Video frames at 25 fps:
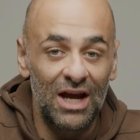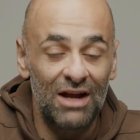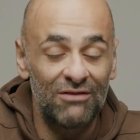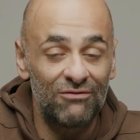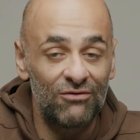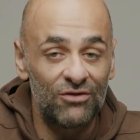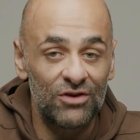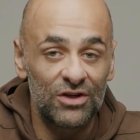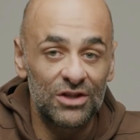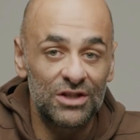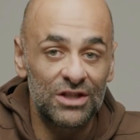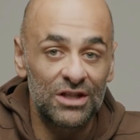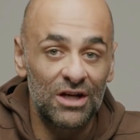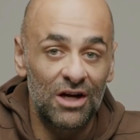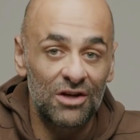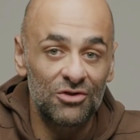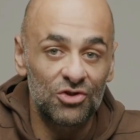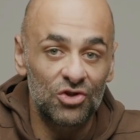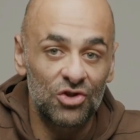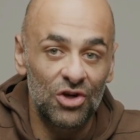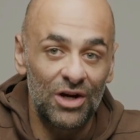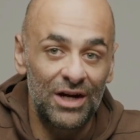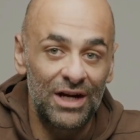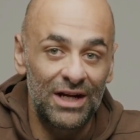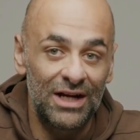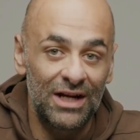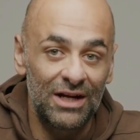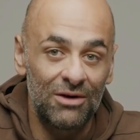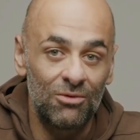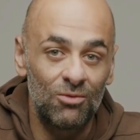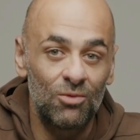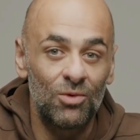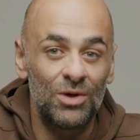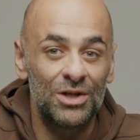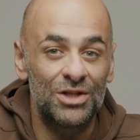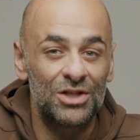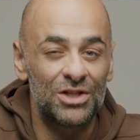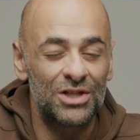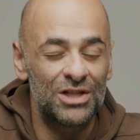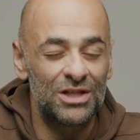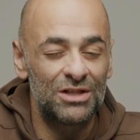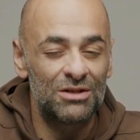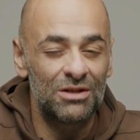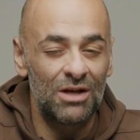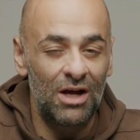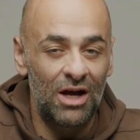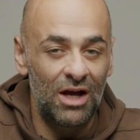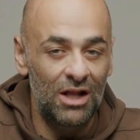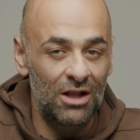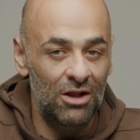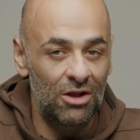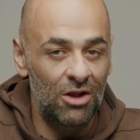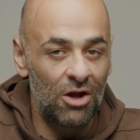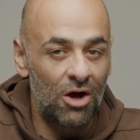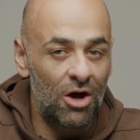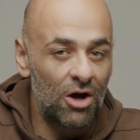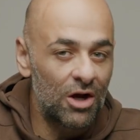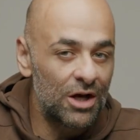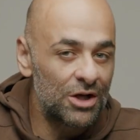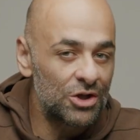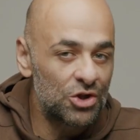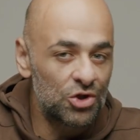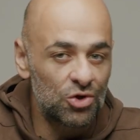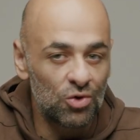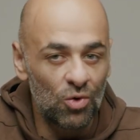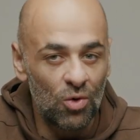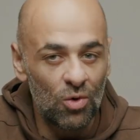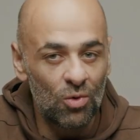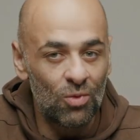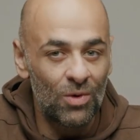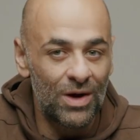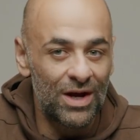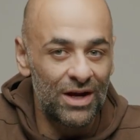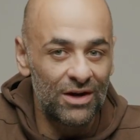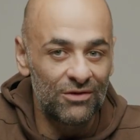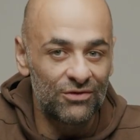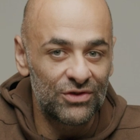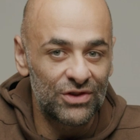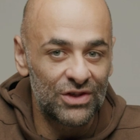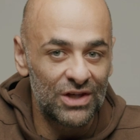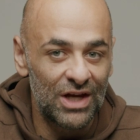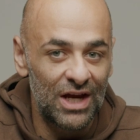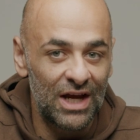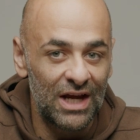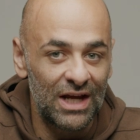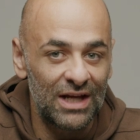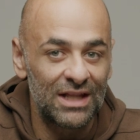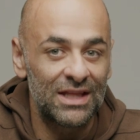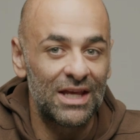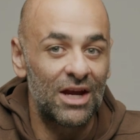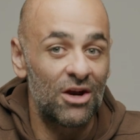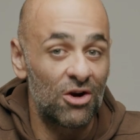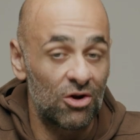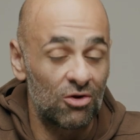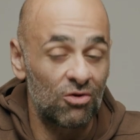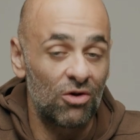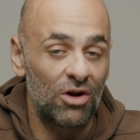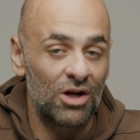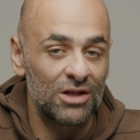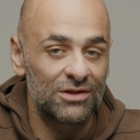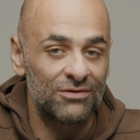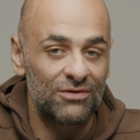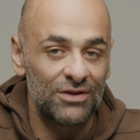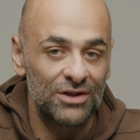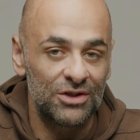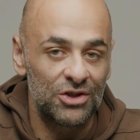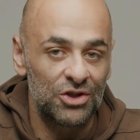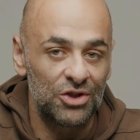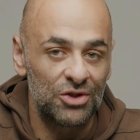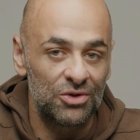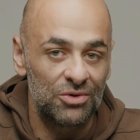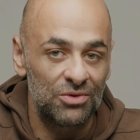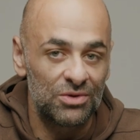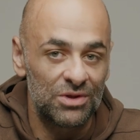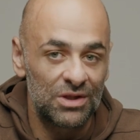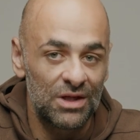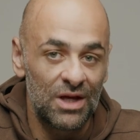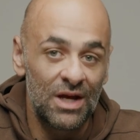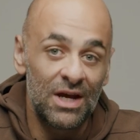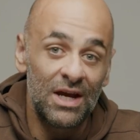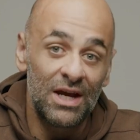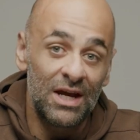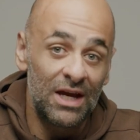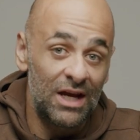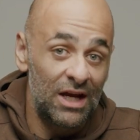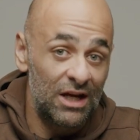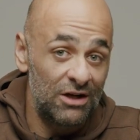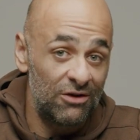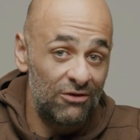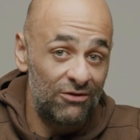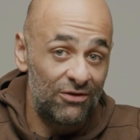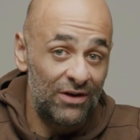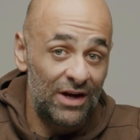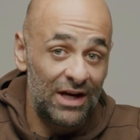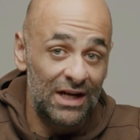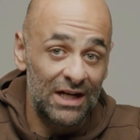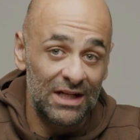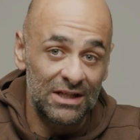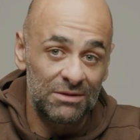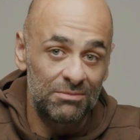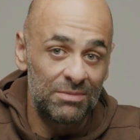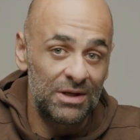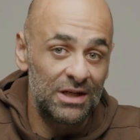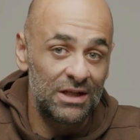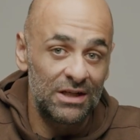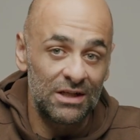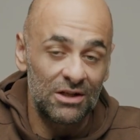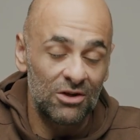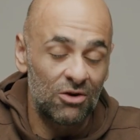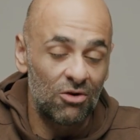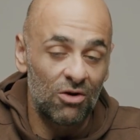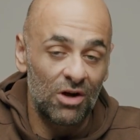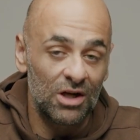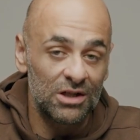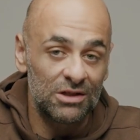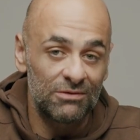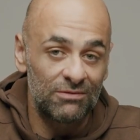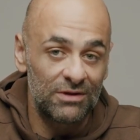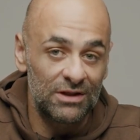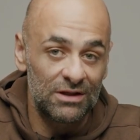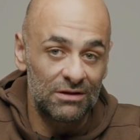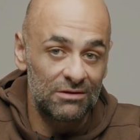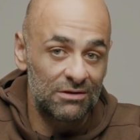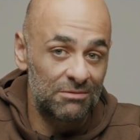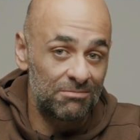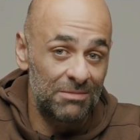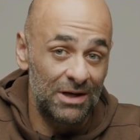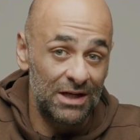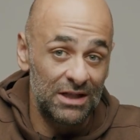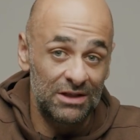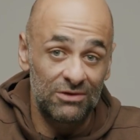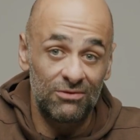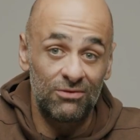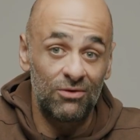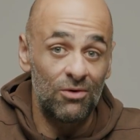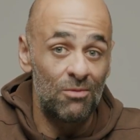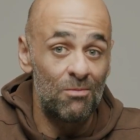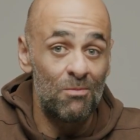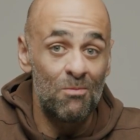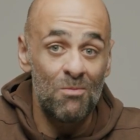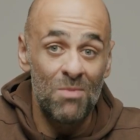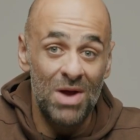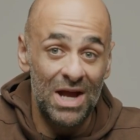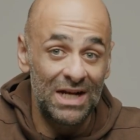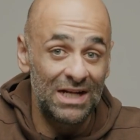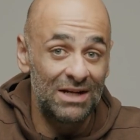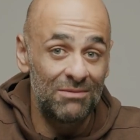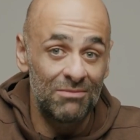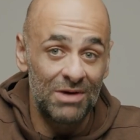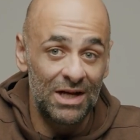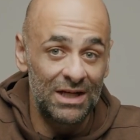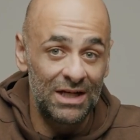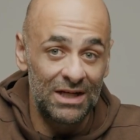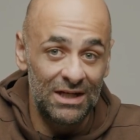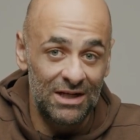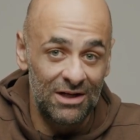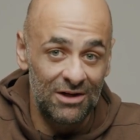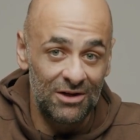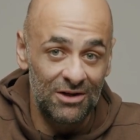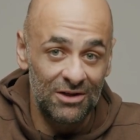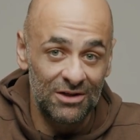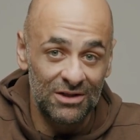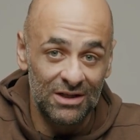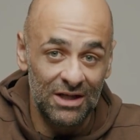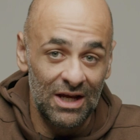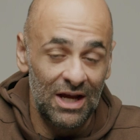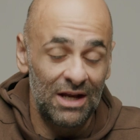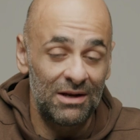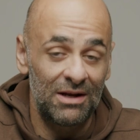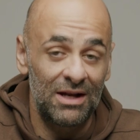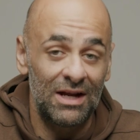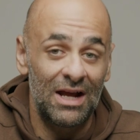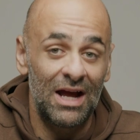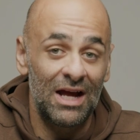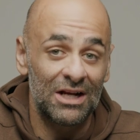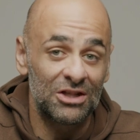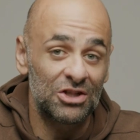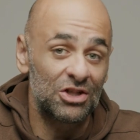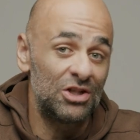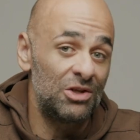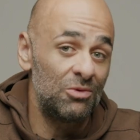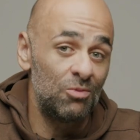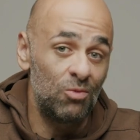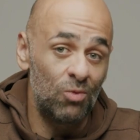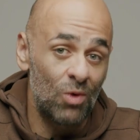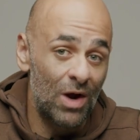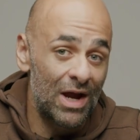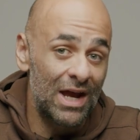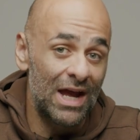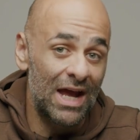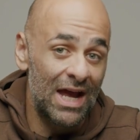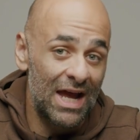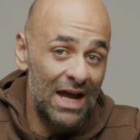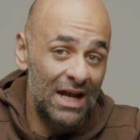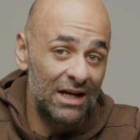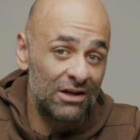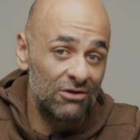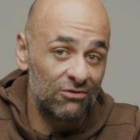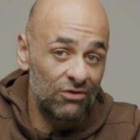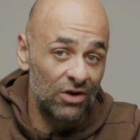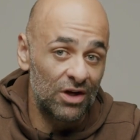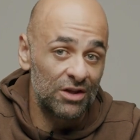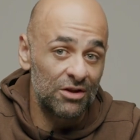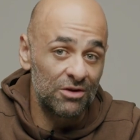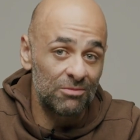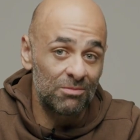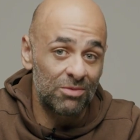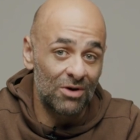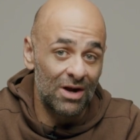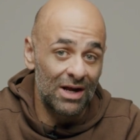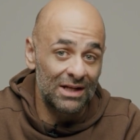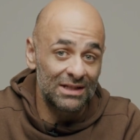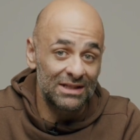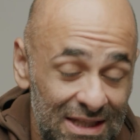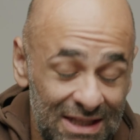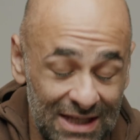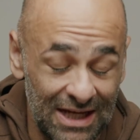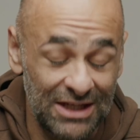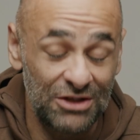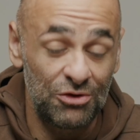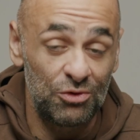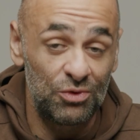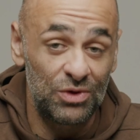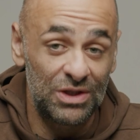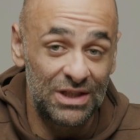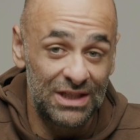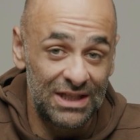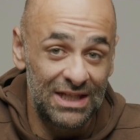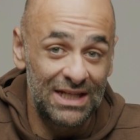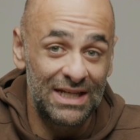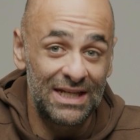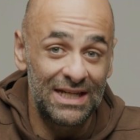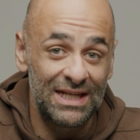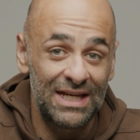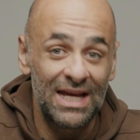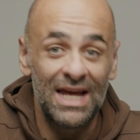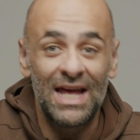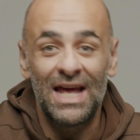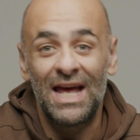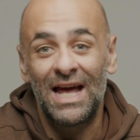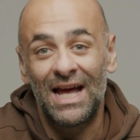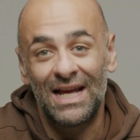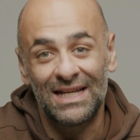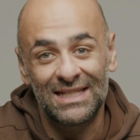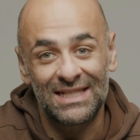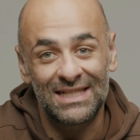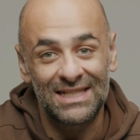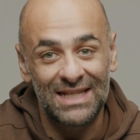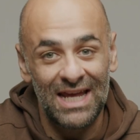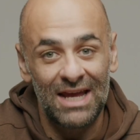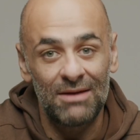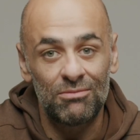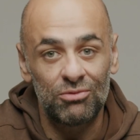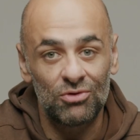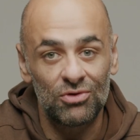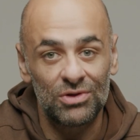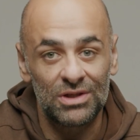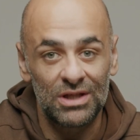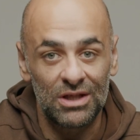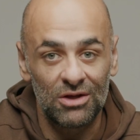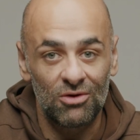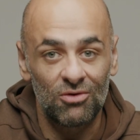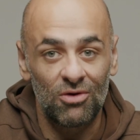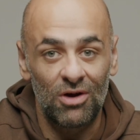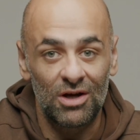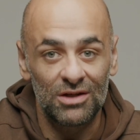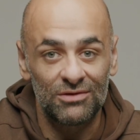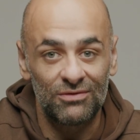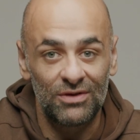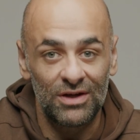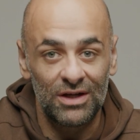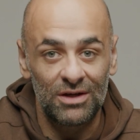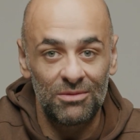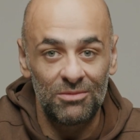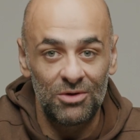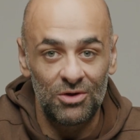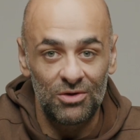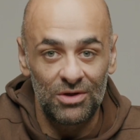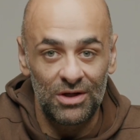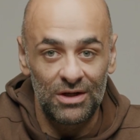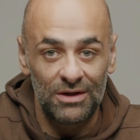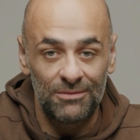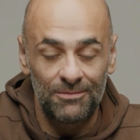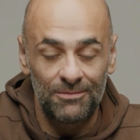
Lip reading: and versatile training, which is a long and short way of saying they are CrossFit shoes. Inov-8 has been in the CrossFit space for many, many years and actually way ahead of other brands that you see as staples in the CrossFit community.